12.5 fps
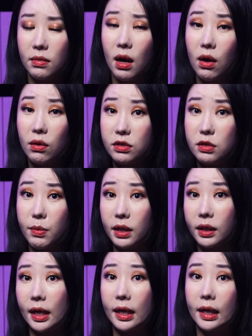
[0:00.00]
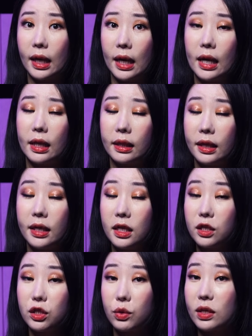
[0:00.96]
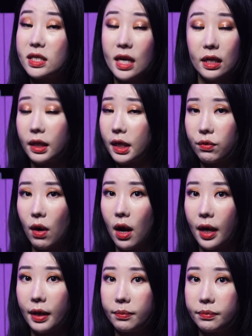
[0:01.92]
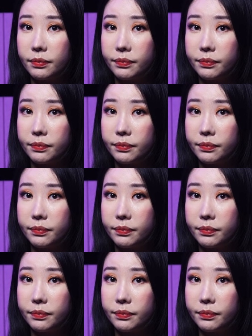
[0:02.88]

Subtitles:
ultimately leading to the deadly crime.